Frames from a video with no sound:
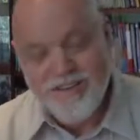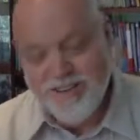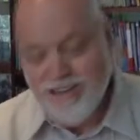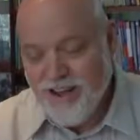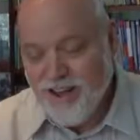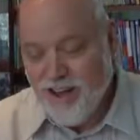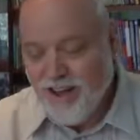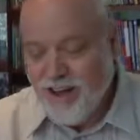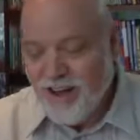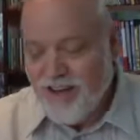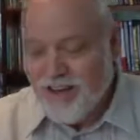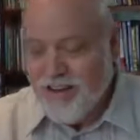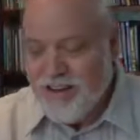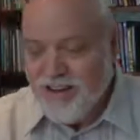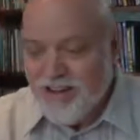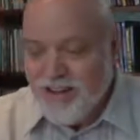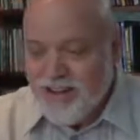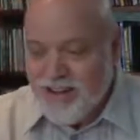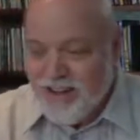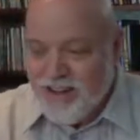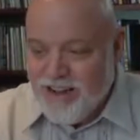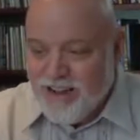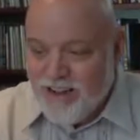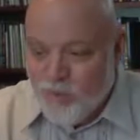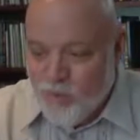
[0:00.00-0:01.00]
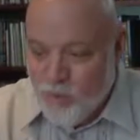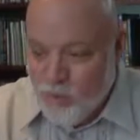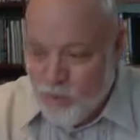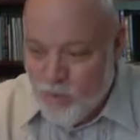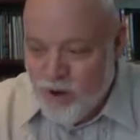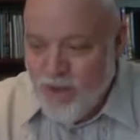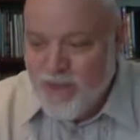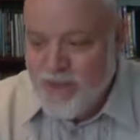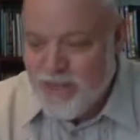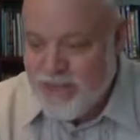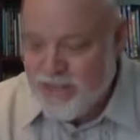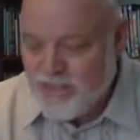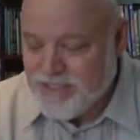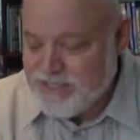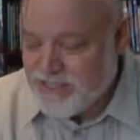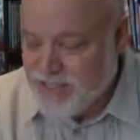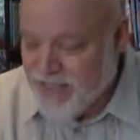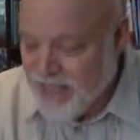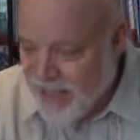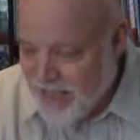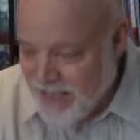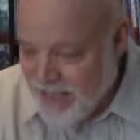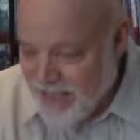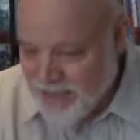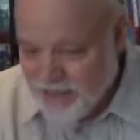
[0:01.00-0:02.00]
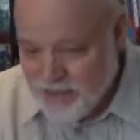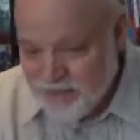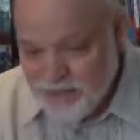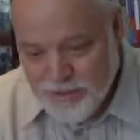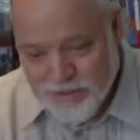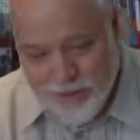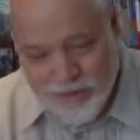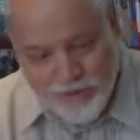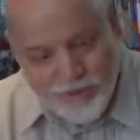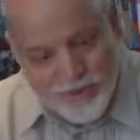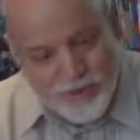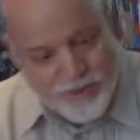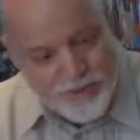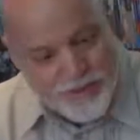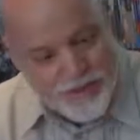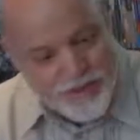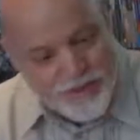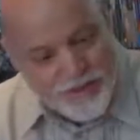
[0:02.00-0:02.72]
God weighs the attitudes